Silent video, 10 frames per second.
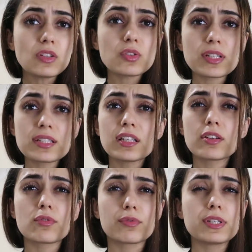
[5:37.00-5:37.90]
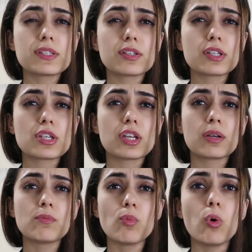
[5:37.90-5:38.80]
So I started
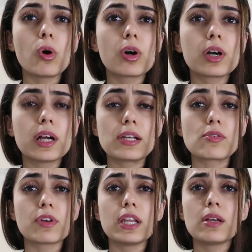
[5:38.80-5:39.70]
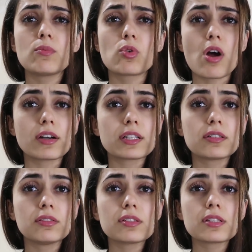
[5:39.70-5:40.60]
researching more and reading more
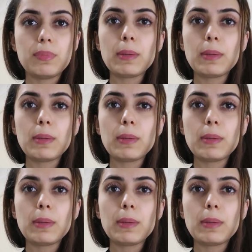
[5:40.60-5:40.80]
articles.